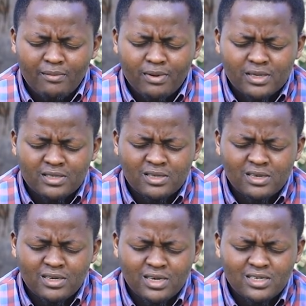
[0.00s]
But
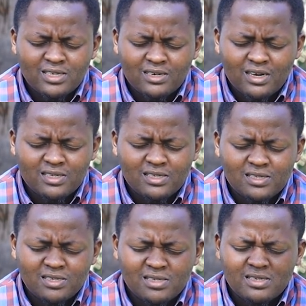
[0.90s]
yet,
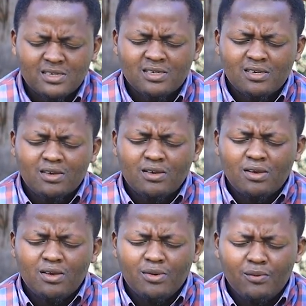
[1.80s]
Christ,
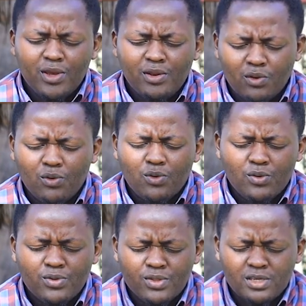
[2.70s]
we know
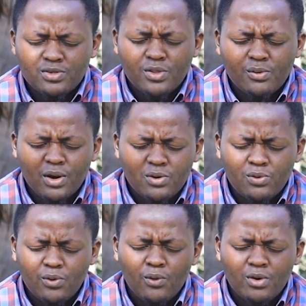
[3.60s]
that you're the one
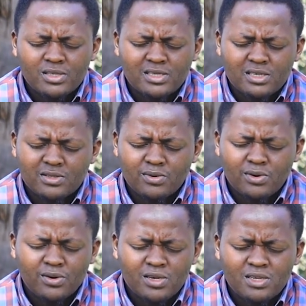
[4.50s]
who holds us, O
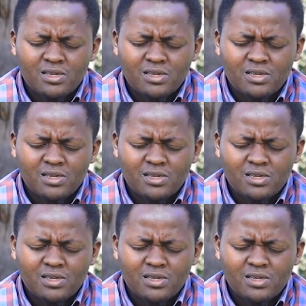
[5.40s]
God.